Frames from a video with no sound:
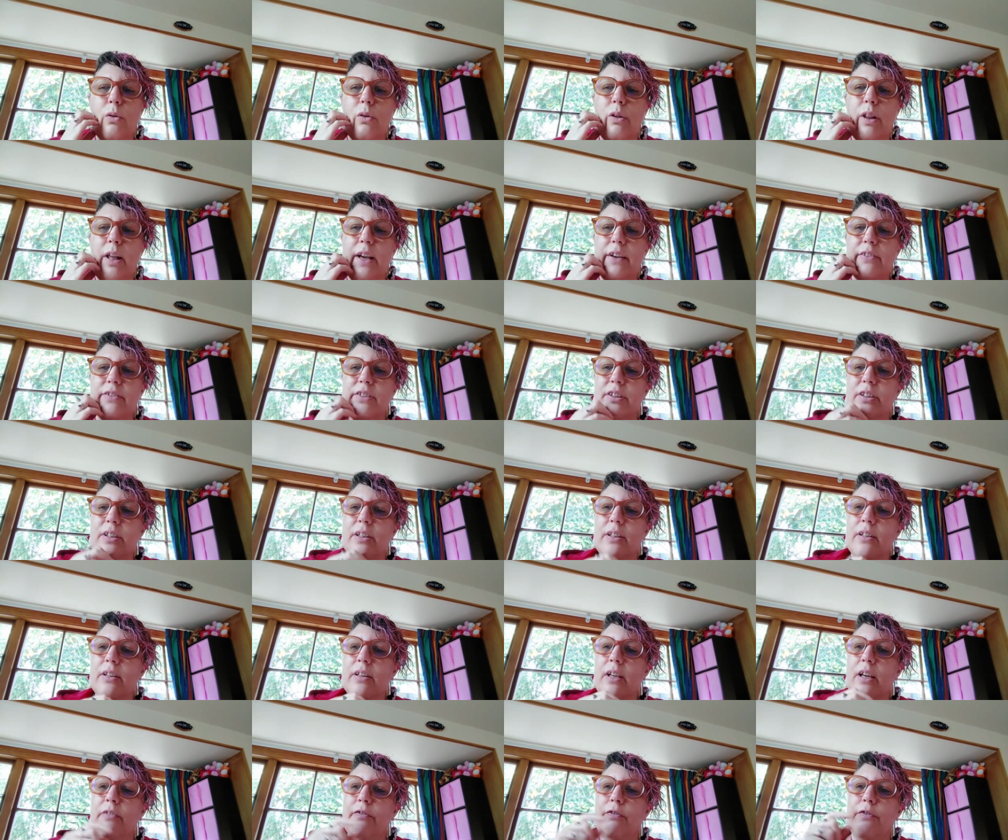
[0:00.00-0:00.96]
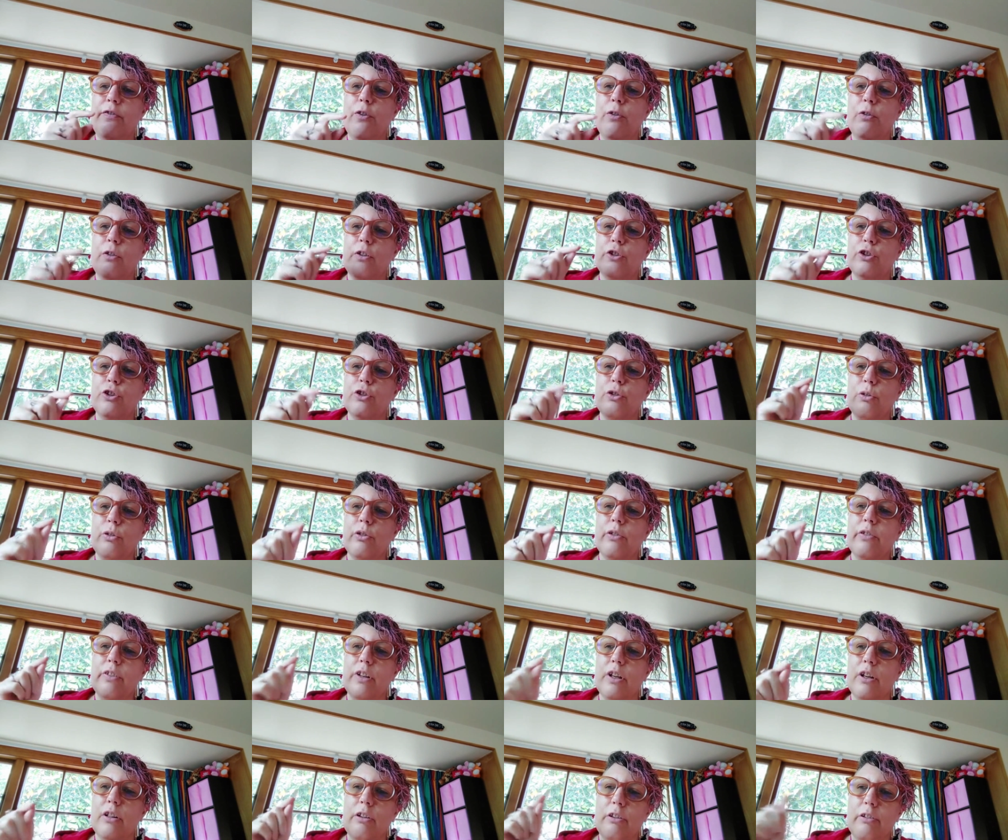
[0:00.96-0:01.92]
all have sinned and fallen
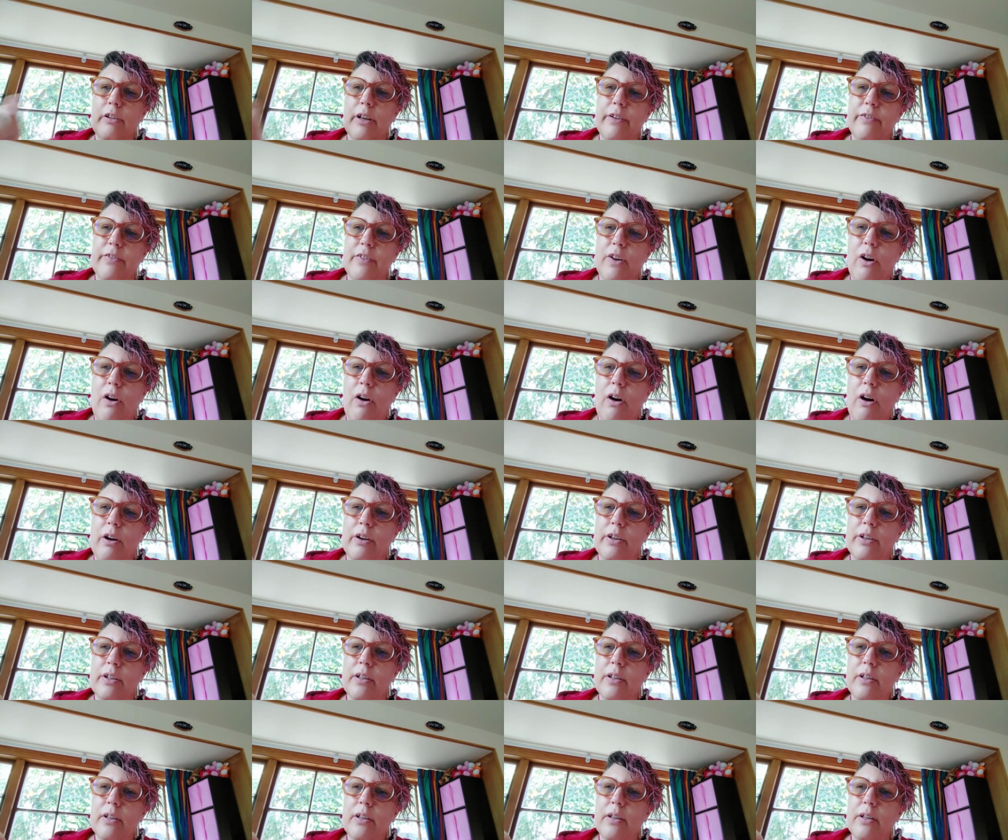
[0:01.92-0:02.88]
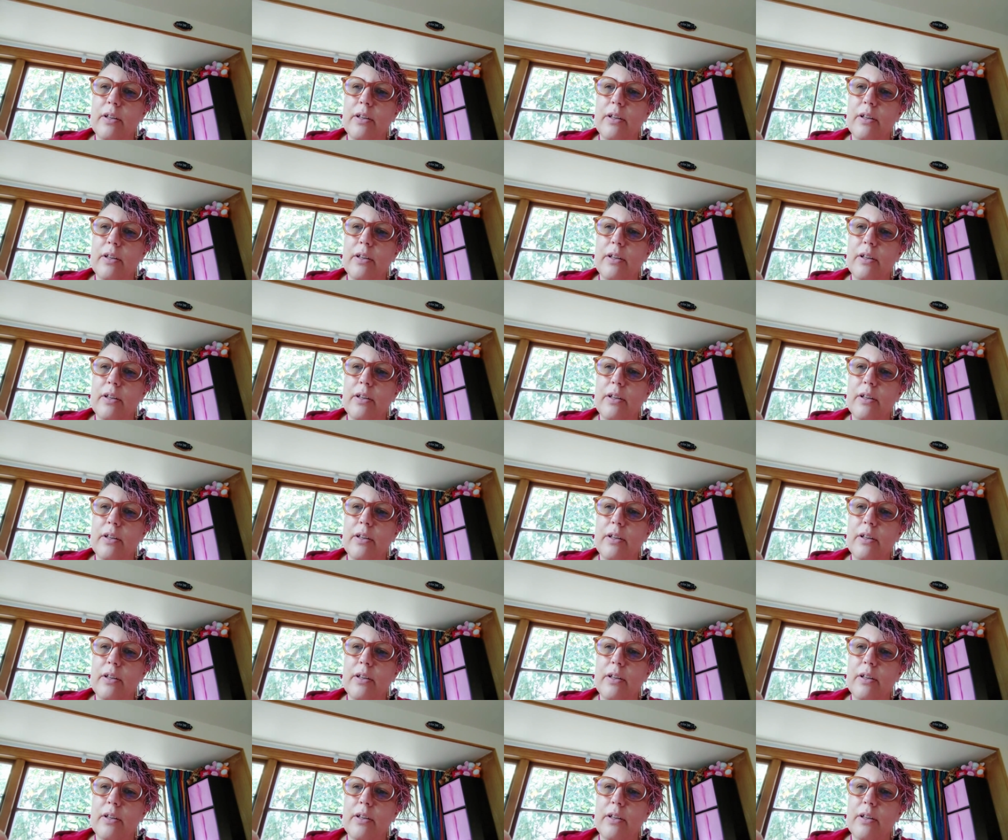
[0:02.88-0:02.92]
short of the glory of God